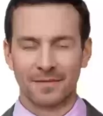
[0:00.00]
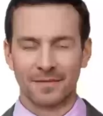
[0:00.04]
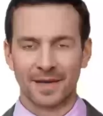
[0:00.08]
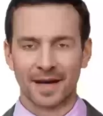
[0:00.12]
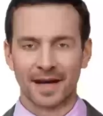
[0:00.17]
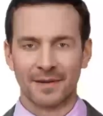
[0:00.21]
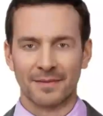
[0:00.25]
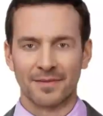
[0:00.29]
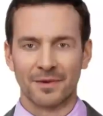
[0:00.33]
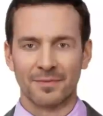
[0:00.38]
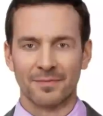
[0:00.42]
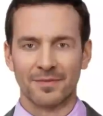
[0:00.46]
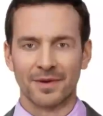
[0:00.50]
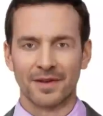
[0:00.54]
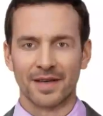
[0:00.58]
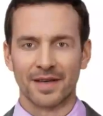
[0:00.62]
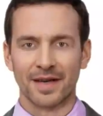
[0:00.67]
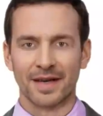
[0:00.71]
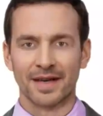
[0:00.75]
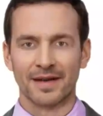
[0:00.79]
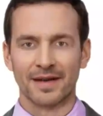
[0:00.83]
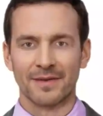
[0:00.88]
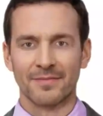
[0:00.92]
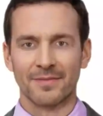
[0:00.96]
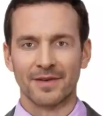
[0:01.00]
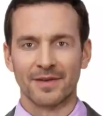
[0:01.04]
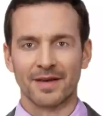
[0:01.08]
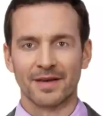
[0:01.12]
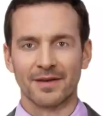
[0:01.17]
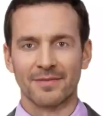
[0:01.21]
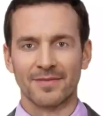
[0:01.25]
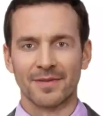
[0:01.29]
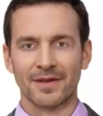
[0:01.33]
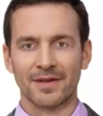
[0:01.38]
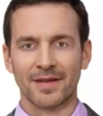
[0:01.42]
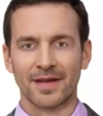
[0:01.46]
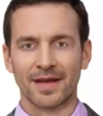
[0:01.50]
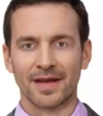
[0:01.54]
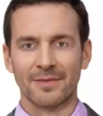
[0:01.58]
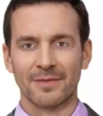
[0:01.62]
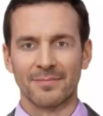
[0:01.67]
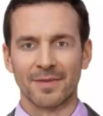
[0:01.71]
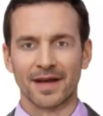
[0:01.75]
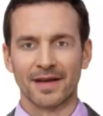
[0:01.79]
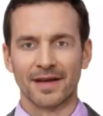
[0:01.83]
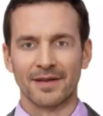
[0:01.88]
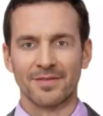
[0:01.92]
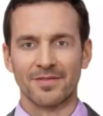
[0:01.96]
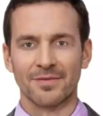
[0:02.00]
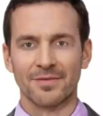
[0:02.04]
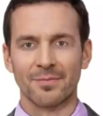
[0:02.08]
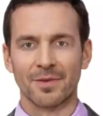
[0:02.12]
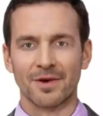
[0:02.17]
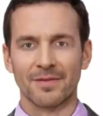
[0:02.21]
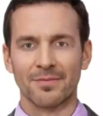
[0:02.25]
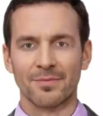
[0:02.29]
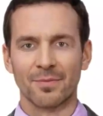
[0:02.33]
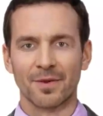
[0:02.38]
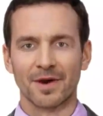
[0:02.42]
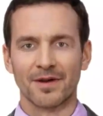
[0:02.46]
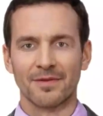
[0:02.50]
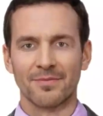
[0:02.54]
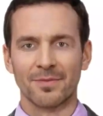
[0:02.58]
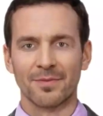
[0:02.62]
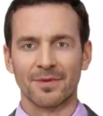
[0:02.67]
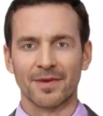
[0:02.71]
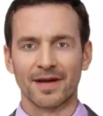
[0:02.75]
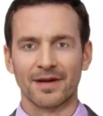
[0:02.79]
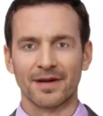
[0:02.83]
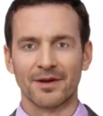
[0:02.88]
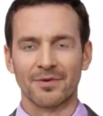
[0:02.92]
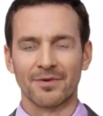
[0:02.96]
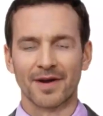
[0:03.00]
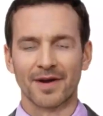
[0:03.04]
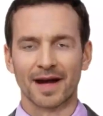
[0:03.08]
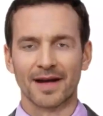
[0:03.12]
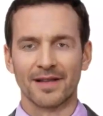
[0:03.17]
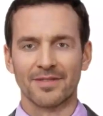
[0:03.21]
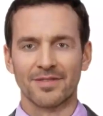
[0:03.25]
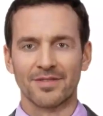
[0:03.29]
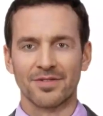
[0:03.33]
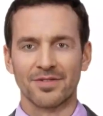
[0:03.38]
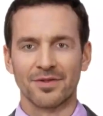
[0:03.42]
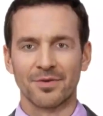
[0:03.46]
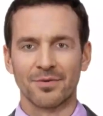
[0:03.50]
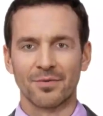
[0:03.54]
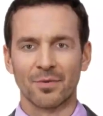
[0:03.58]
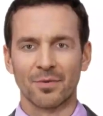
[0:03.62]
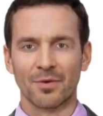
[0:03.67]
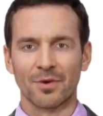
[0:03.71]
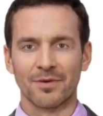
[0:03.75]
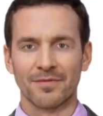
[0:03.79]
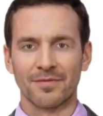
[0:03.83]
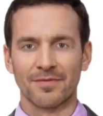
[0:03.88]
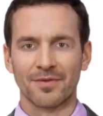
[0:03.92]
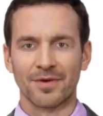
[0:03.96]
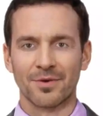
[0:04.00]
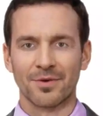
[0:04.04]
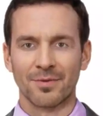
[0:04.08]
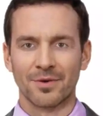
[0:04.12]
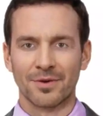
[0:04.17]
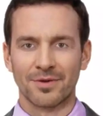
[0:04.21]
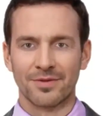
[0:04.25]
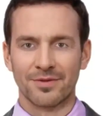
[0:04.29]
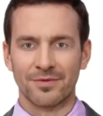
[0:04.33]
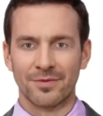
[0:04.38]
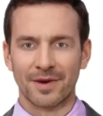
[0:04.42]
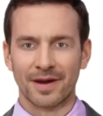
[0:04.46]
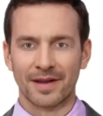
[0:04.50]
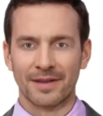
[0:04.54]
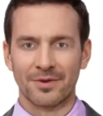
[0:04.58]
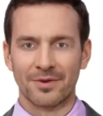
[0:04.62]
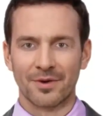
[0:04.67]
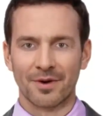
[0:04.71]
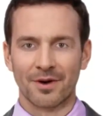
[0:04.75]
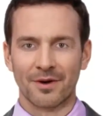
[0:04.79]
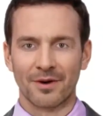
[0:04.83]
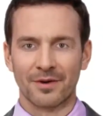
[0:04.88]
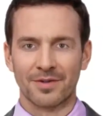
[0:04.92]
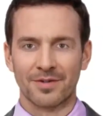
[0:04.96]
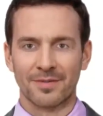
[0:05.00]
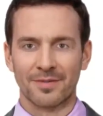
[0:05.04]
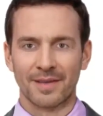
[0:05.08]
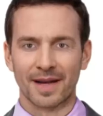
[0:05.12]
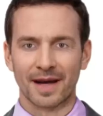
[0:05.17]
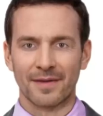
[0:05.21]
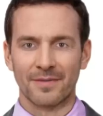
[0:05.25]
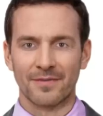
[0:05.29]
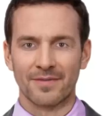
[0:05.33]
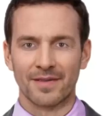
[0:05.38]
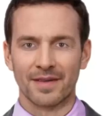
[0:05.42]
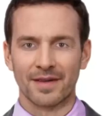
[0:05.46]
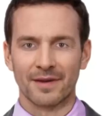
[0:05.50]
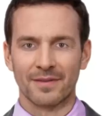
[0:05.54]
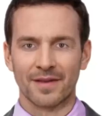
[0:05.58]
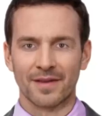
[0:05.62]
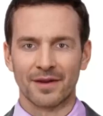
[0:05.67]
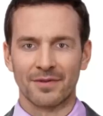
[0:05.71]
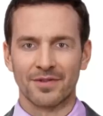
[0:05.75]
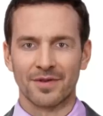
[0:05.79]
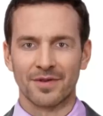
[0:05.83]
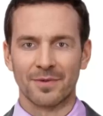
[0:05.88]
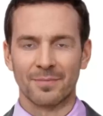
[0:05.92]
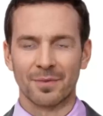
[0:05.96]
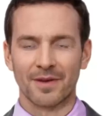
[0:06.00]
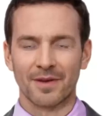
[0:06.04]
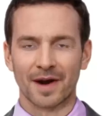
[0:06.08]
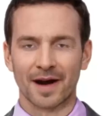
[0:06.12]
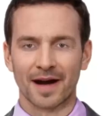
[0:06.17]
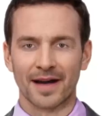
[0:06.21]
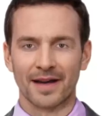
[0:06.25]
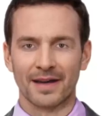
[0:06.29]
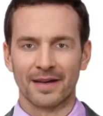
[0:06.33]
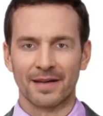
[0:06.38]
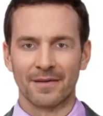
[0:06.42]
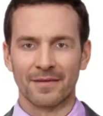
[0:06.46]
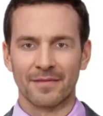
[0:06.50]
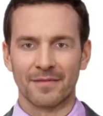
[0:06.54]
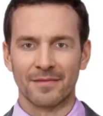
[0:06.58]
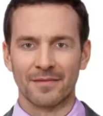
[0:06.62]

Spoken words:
End of the game. The game ends when one player has 2 or fewer train cars left in their supply.